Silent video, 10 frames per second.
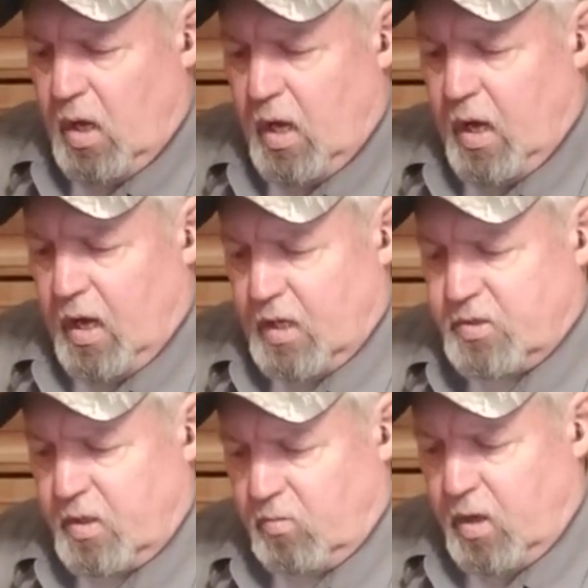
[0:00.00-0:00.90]
And I
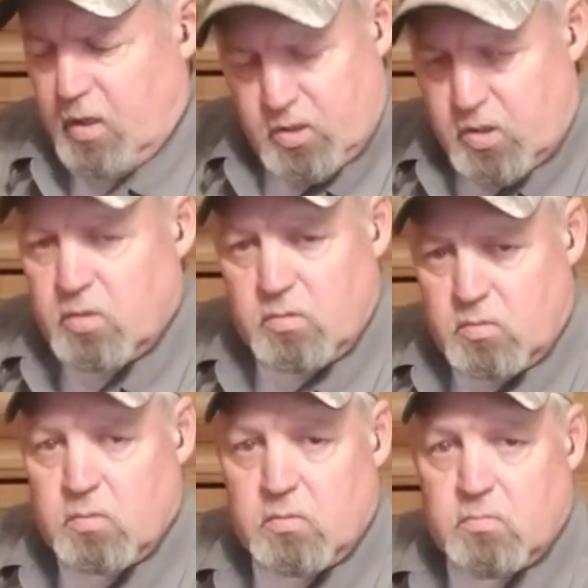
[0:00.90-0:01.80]
said, well, it's
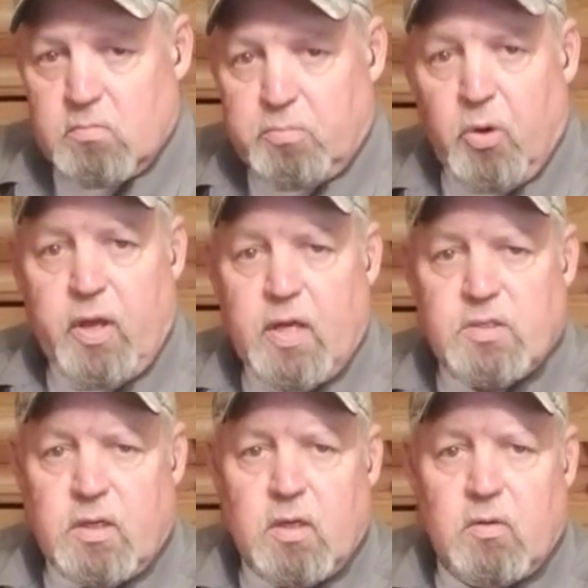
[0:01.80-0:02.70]
pretty
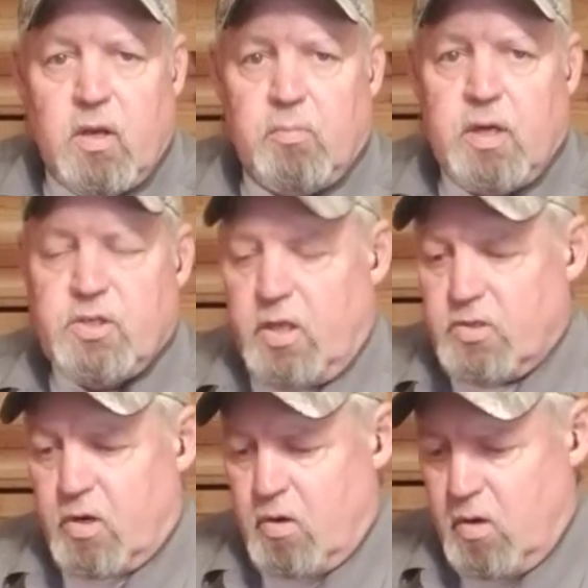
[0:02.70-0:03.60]
easy. It don't get much
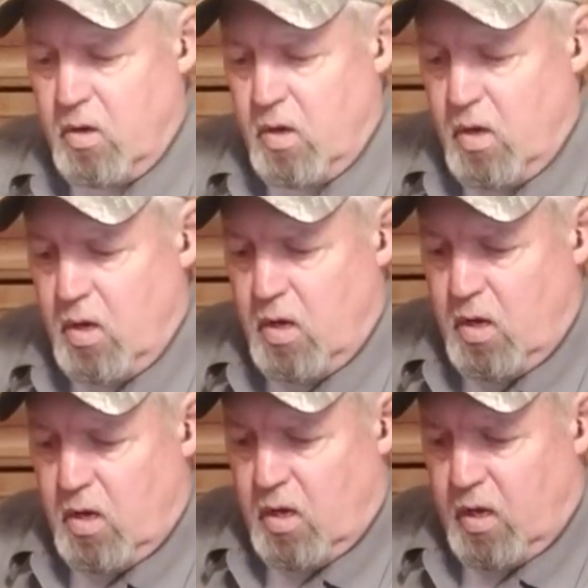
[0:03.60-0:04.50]
easier.
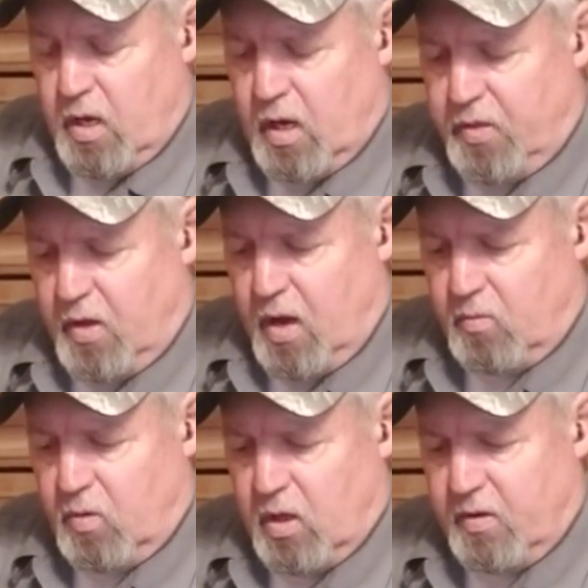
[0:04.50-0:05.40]
And I
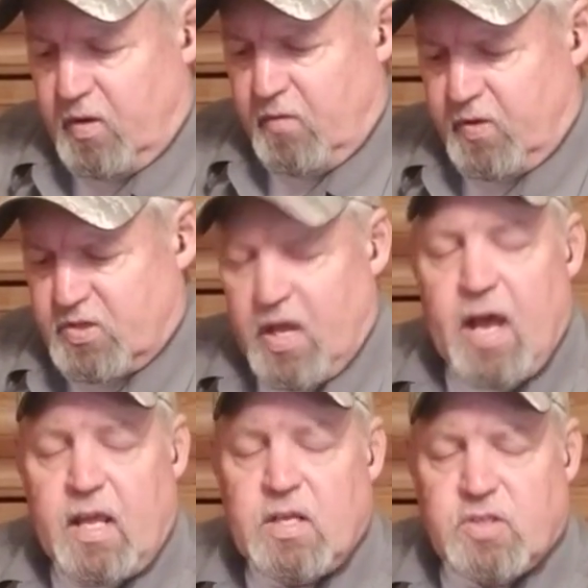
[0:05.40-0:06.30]
thought, well, if it's
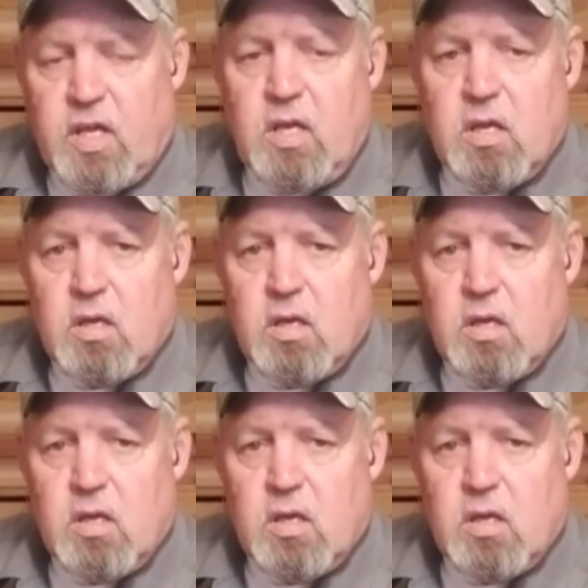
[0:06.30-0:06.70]
that easy,